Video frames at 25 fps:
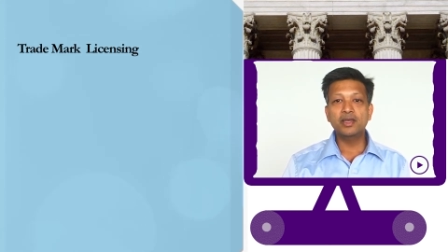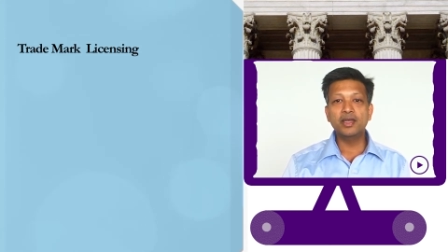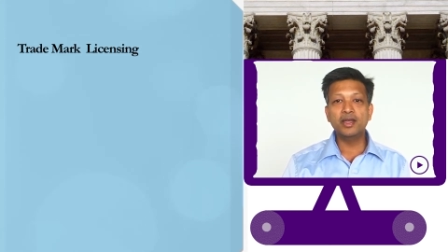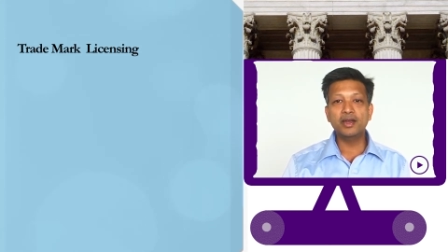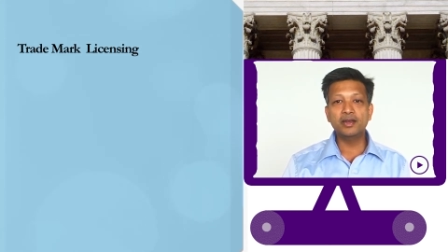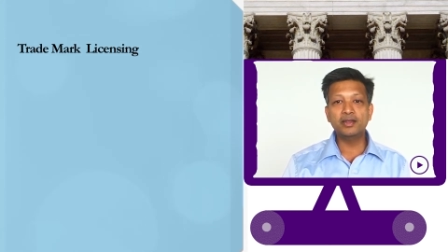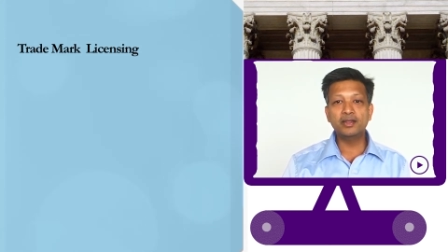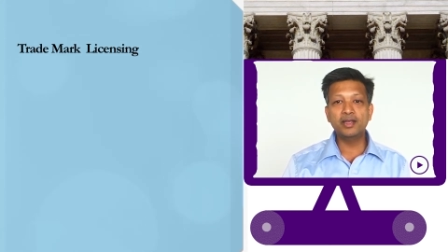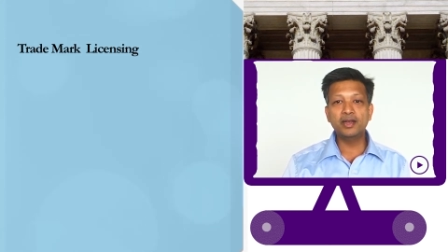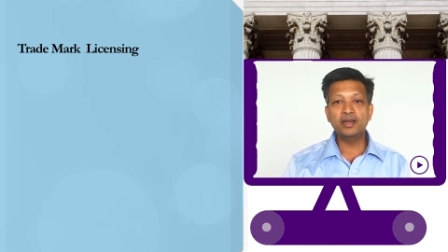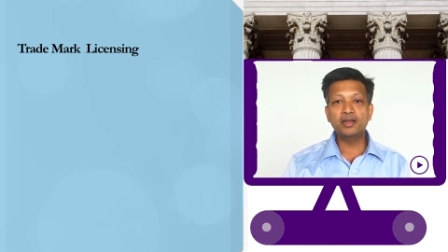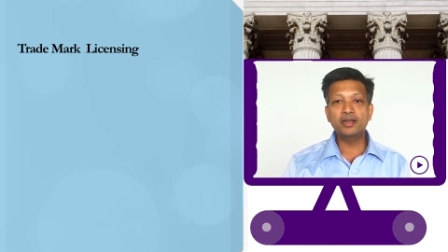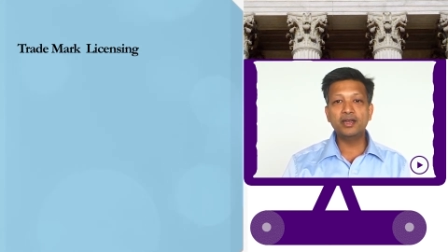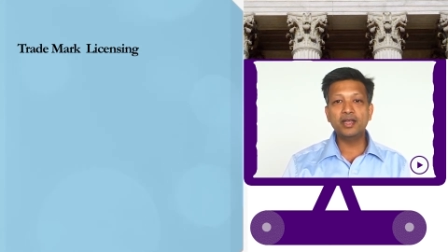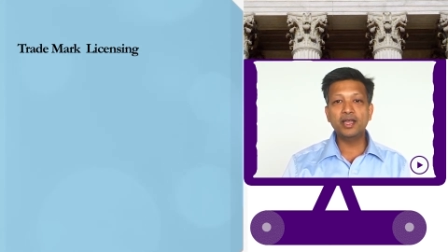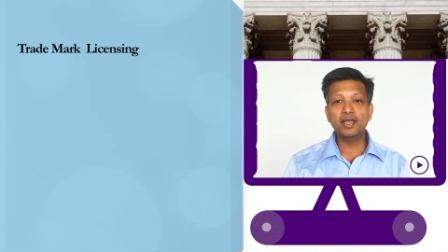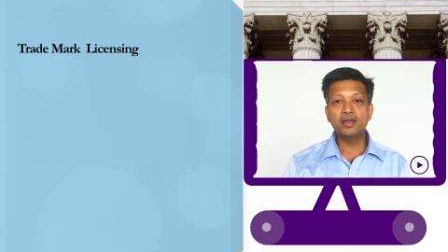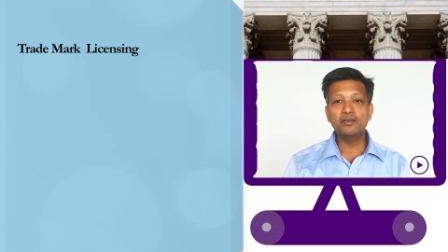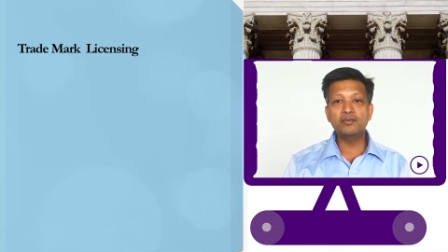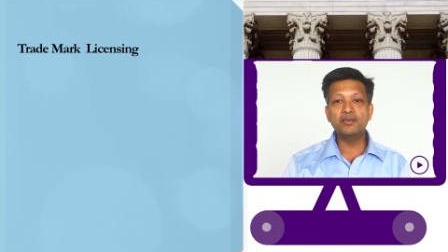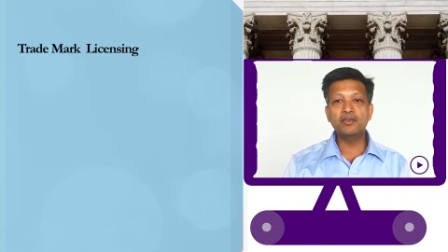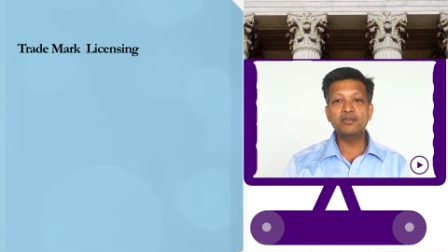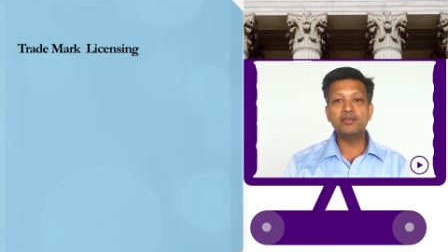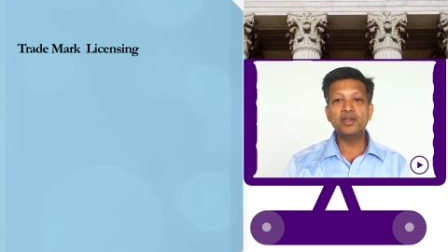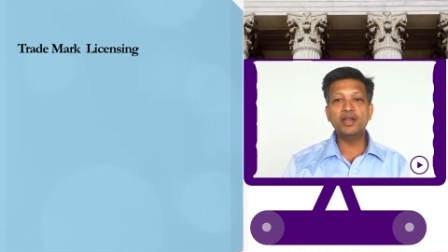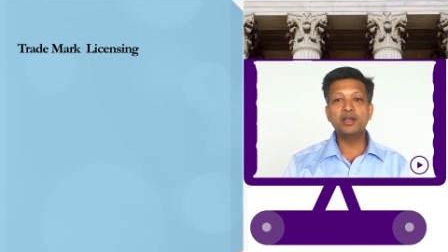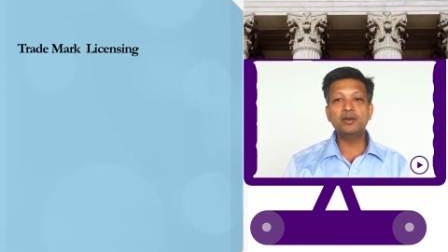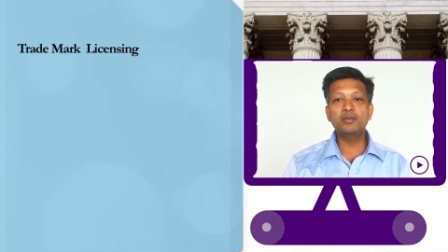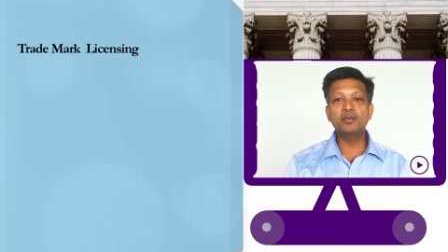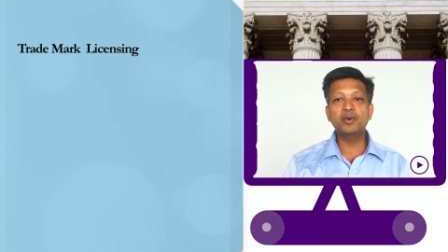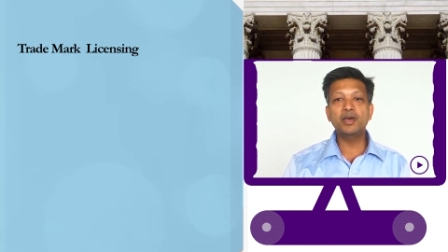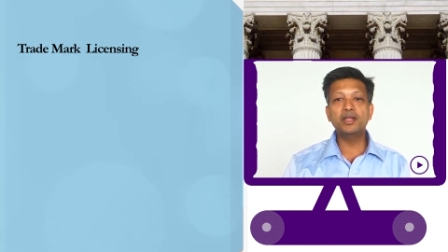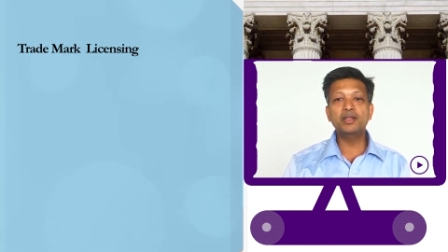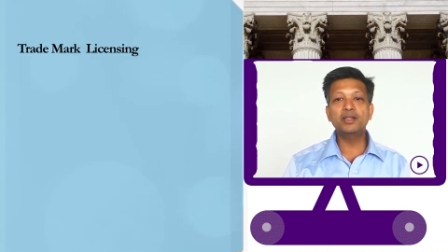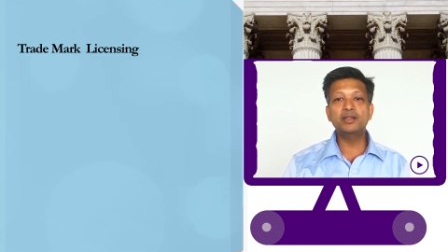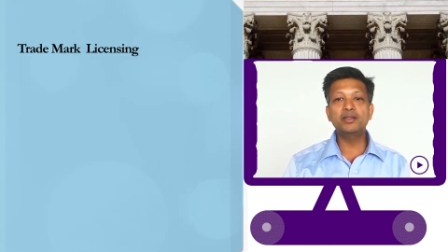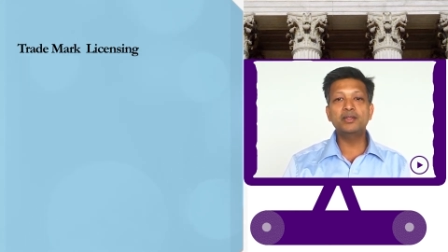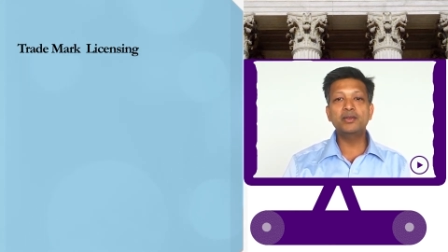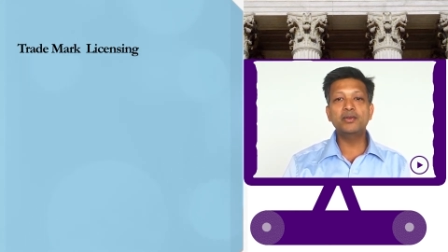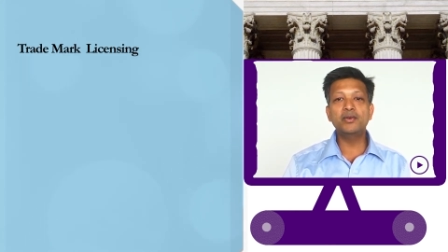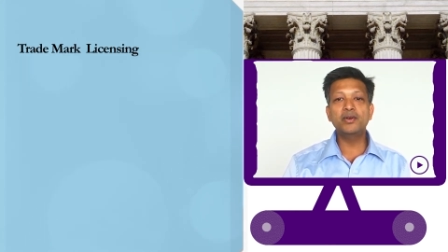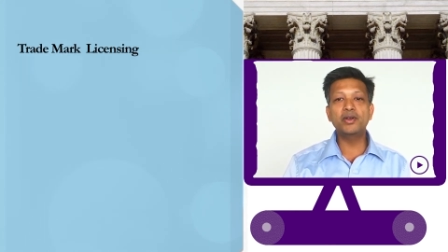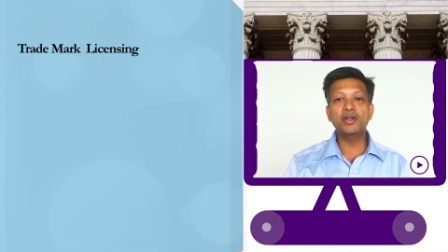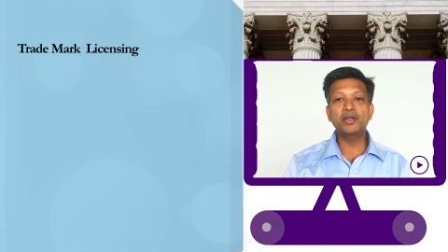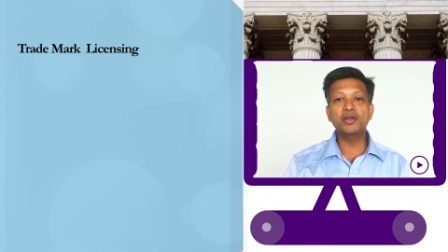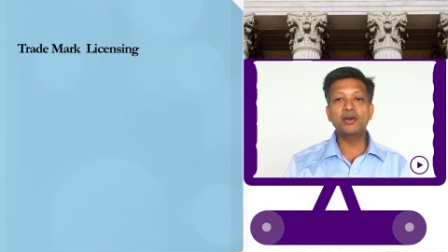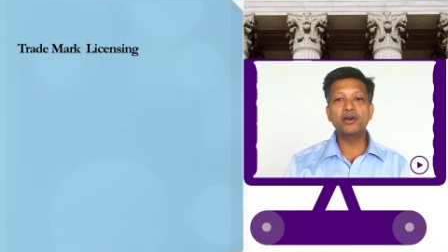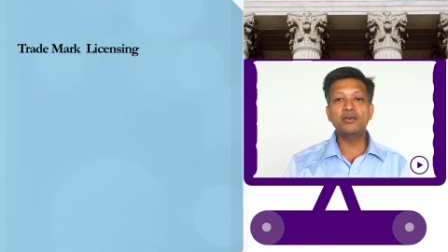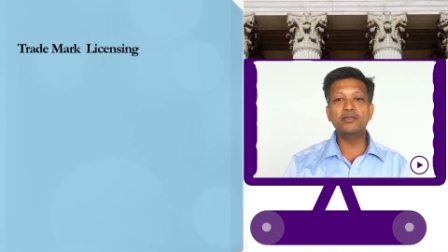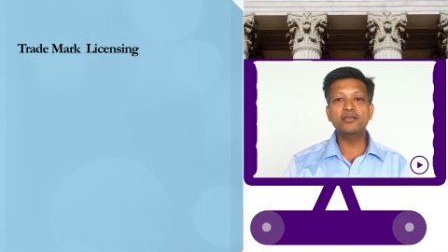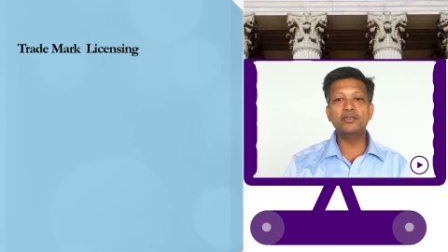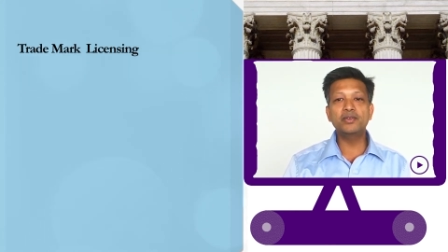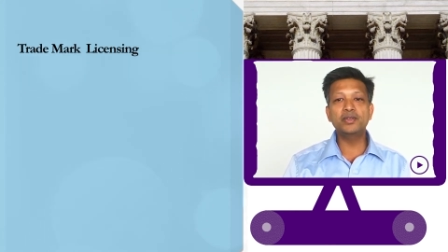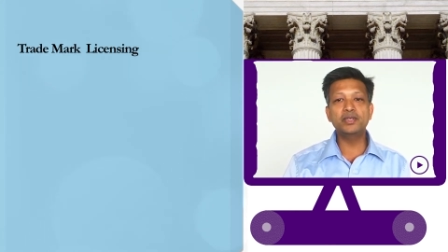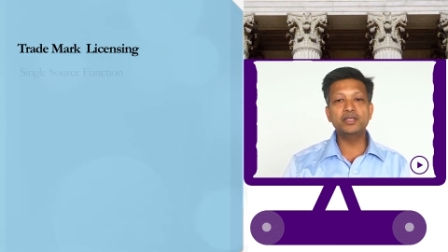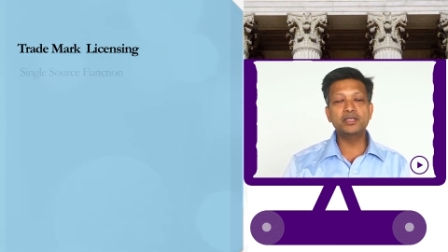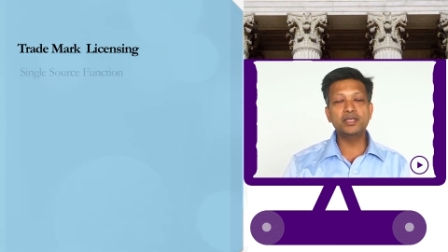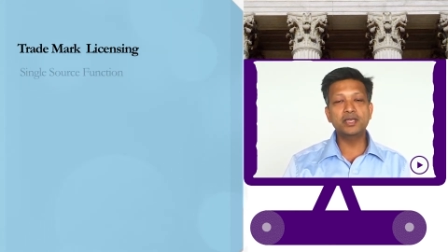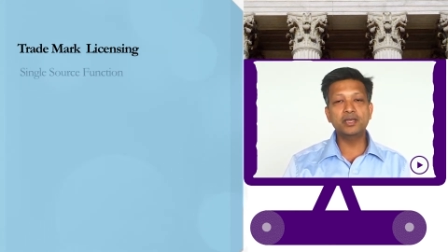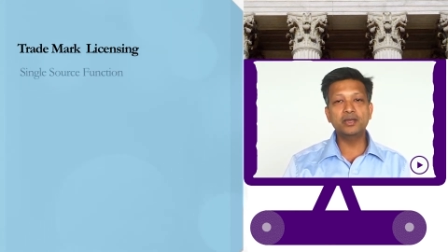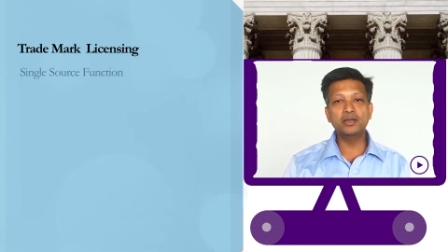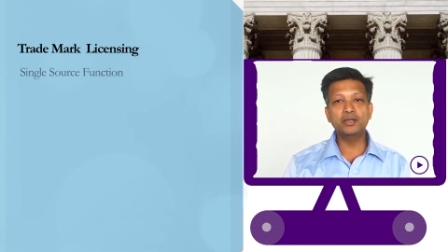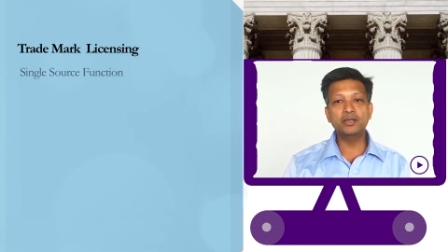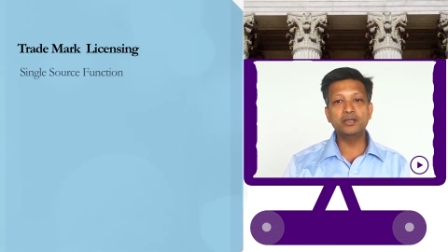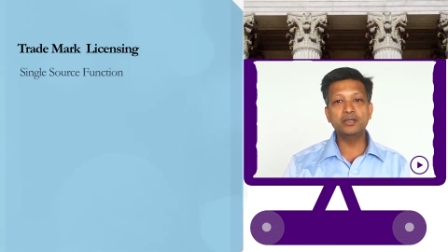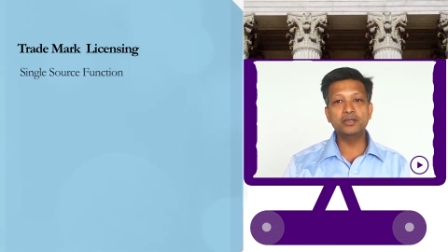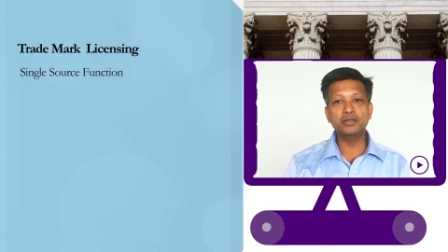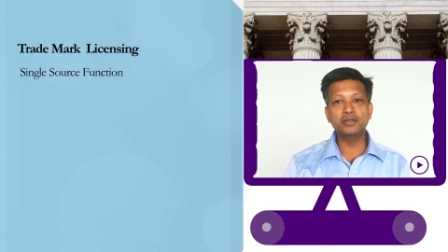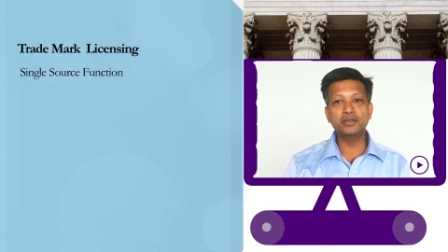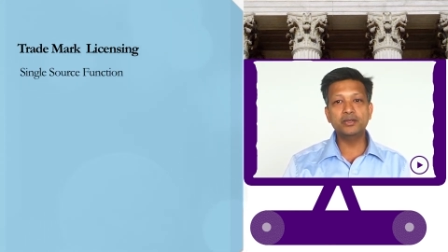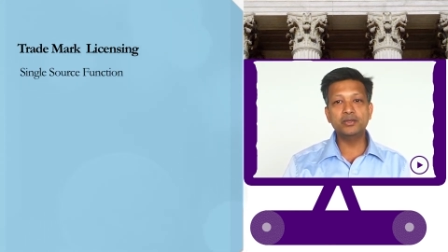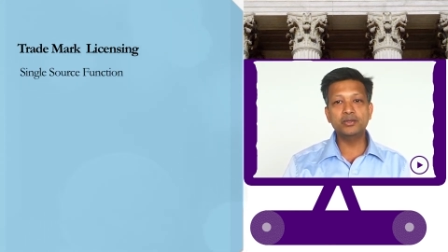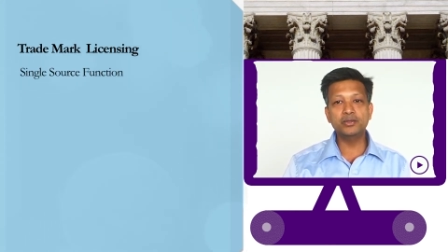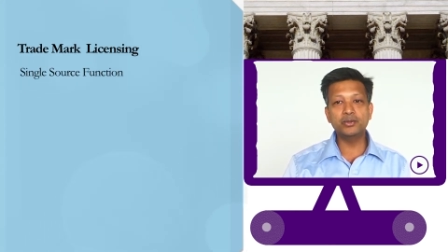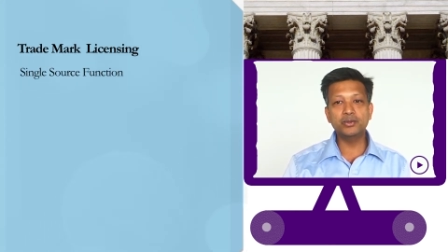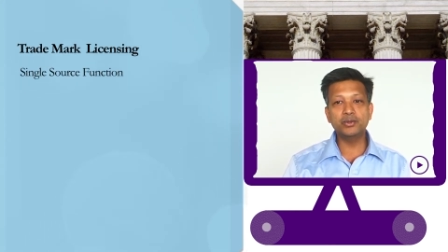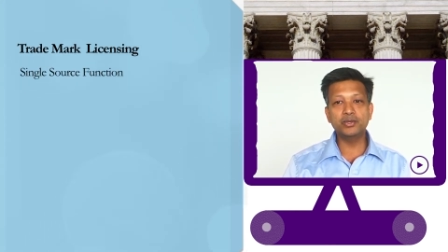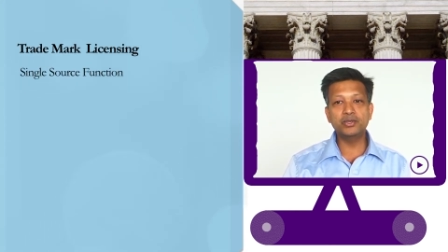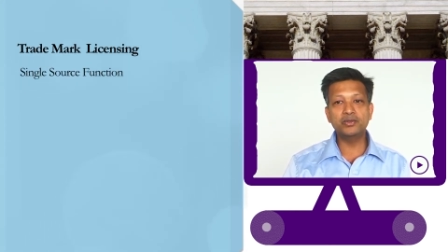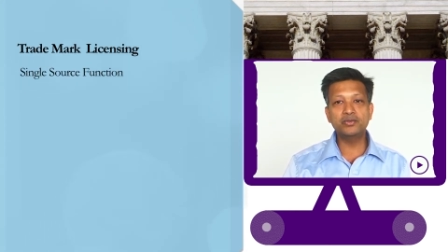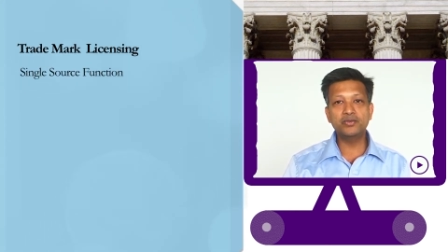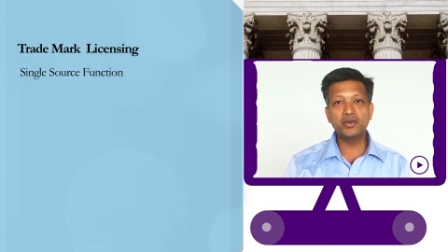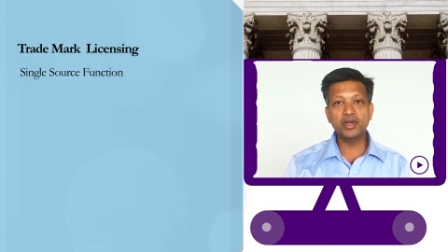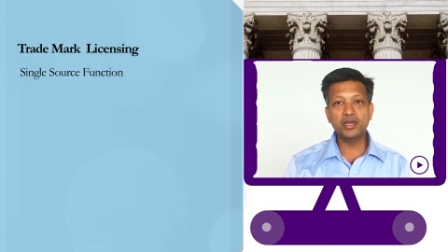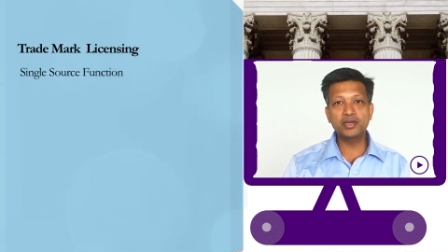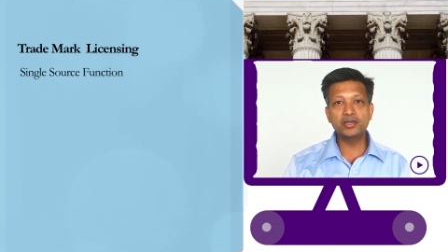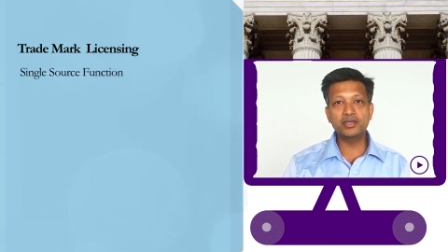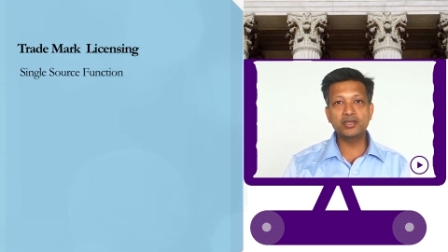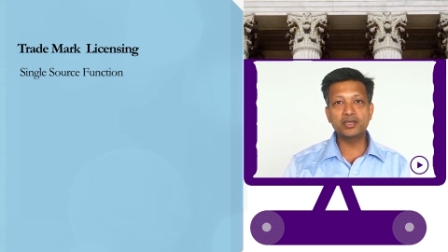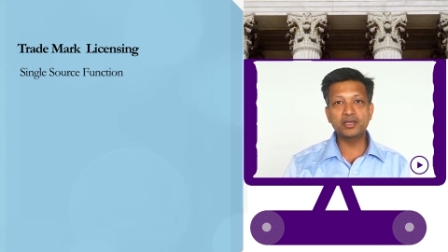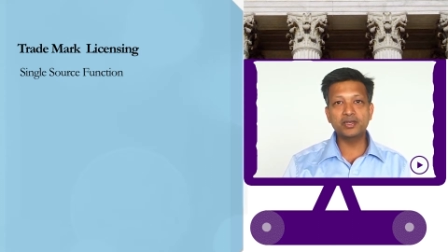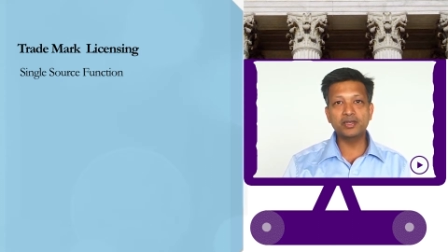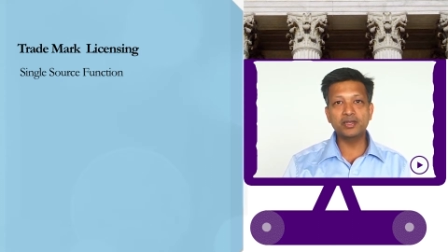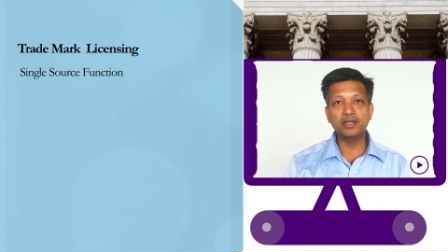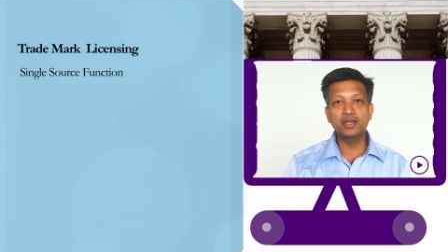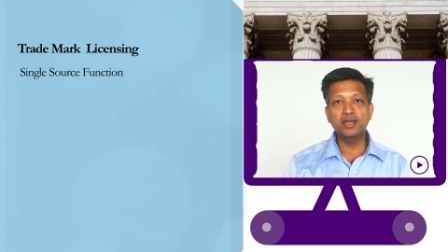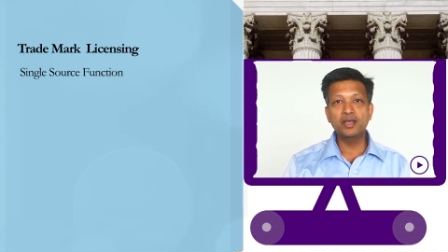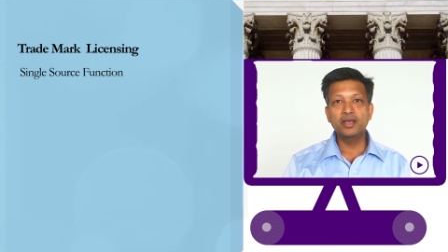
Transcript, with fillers: at that time we went by the theory of single source function.